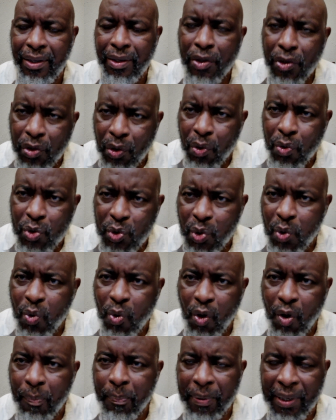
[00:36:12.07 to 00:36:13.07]
those who
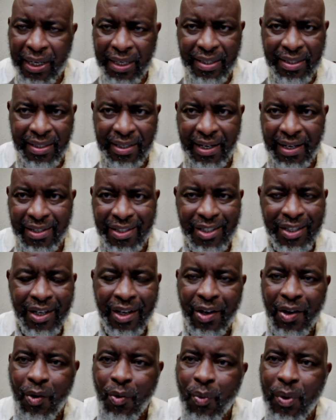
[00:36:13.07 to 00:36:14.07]
oppressed us,
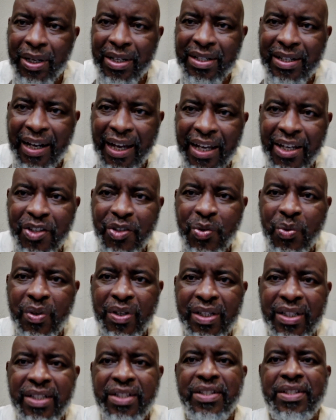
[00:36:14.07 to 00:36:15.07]
we tried to
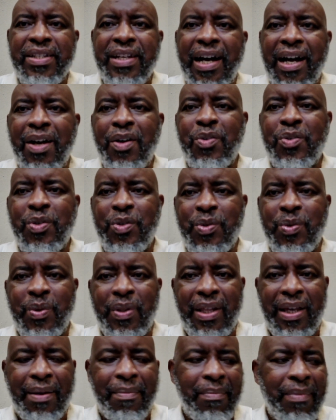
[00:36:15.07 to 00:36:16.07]
reach out to
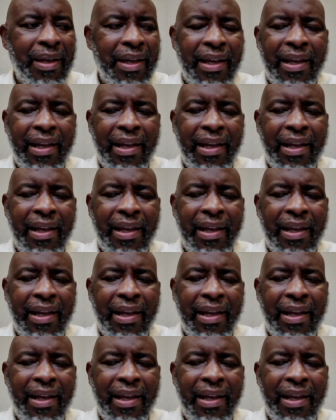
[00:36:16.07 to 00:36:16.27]
them